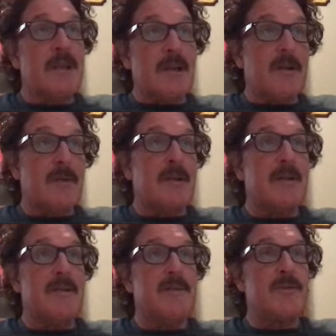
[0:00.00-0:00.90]

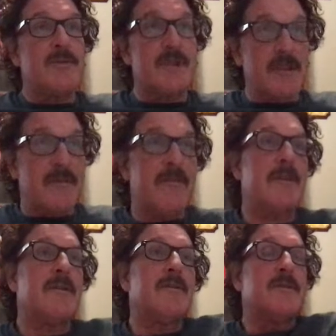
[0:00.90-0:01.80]
Egri to Sid
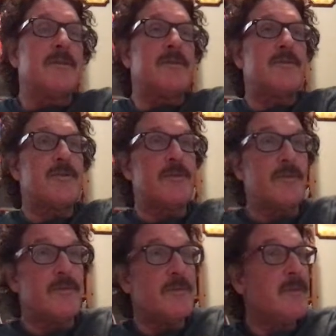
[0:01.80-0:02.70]
Fields
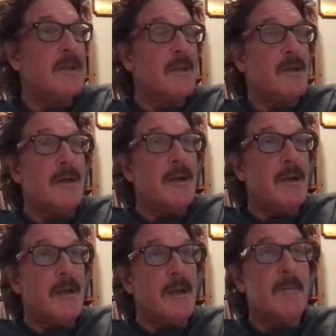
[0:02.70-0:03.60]
to
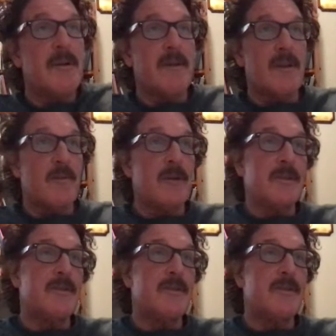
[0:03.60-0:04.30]
a number of other ones.